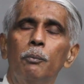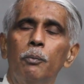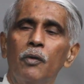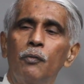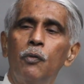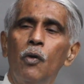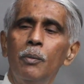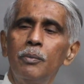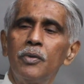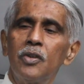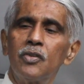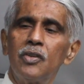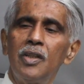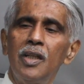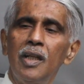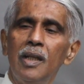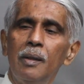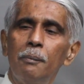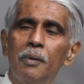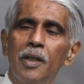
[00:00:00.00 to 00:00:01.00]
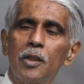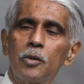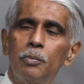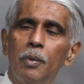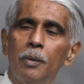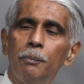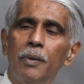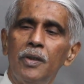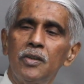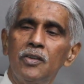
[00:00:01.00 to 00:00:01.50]
perform this knee
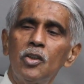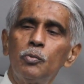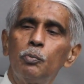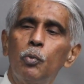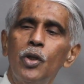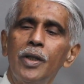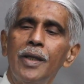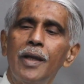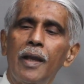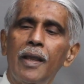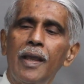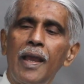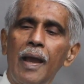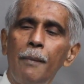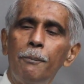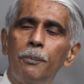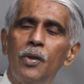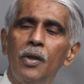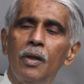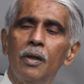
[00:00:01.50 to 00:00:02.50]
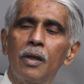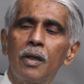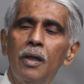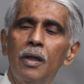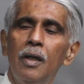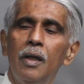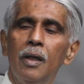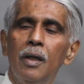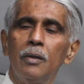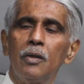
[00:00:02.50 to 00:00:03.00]
replacement by just putting a cap here,
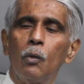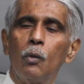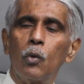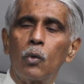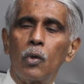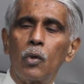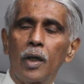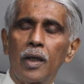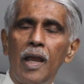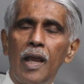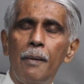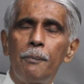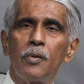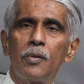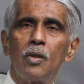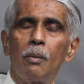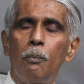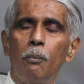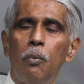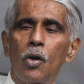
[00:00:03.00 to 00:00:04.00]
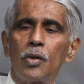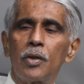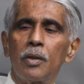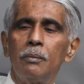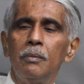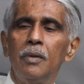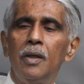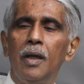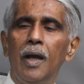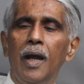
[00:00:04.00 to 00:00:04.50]
the cap in the
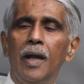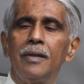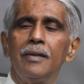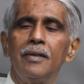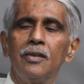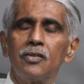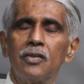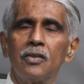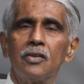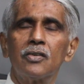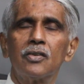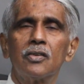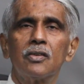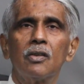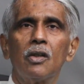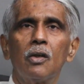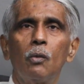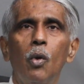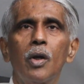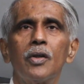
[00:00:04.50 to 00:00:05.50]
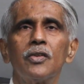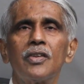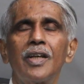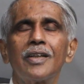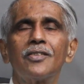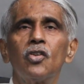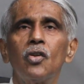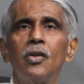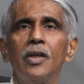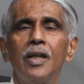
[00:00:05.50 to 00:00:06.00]
bottom, and this is uh, what is
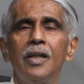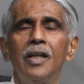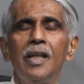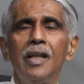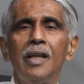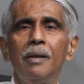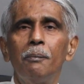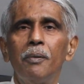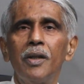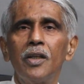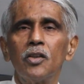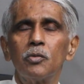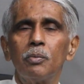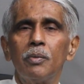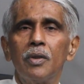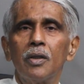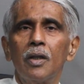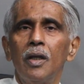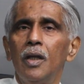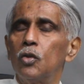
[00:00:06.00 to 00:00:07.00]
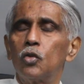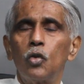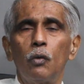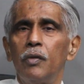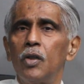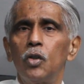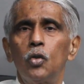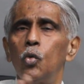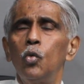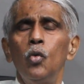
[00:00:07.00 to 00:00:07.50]
actually a knee replacement. So
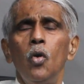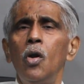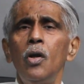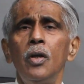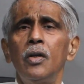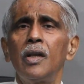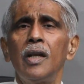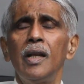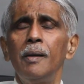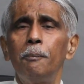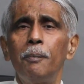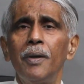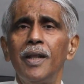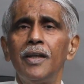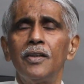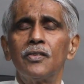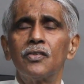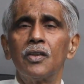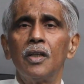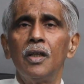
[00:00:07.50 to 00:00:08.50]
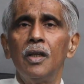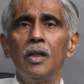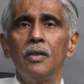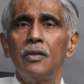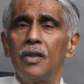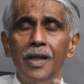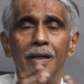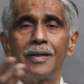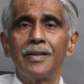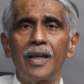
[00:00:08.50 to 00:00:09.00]
we do not replace
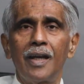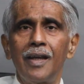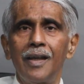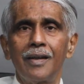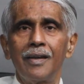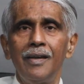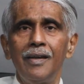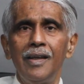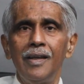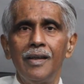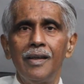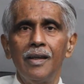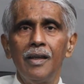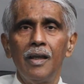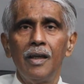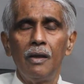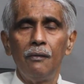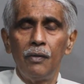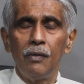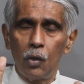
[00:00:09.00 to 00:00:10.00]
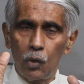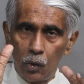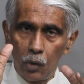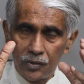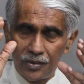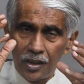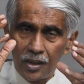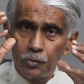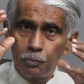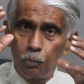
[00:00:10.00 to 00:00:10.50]
the entire knee. We
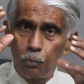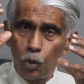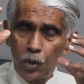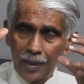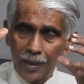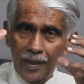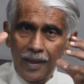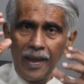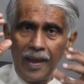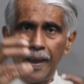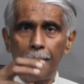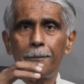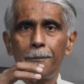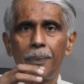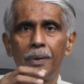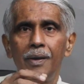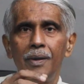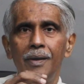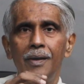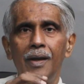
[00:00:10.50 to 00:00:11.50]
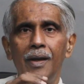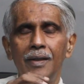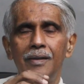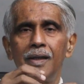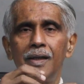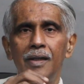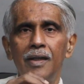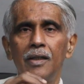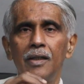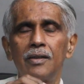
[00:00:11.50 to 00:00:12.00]
just put a cap at
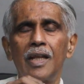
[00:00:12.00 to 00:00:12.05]
the end.